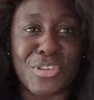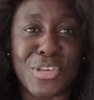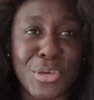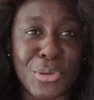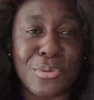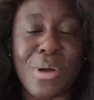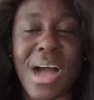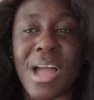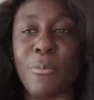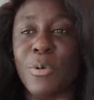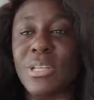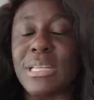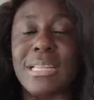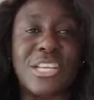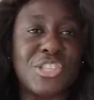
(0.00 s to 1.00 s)
you i
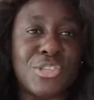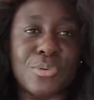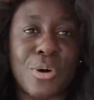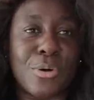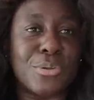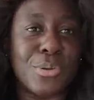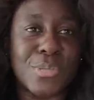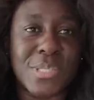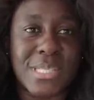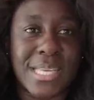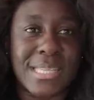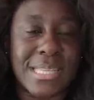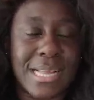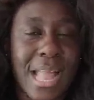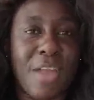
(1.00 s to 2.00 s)
want to let you all know
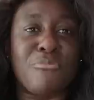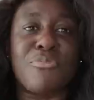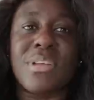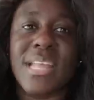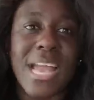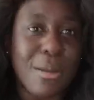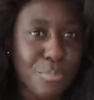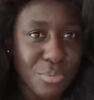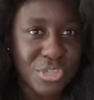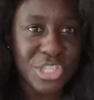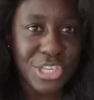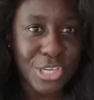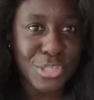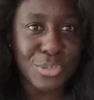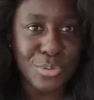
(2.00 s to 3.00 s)
today that i really
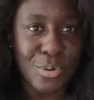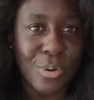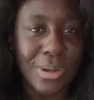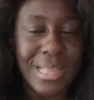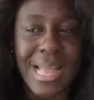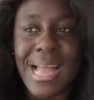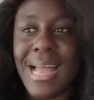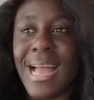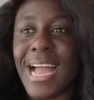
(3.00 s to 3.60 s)
appreciate you all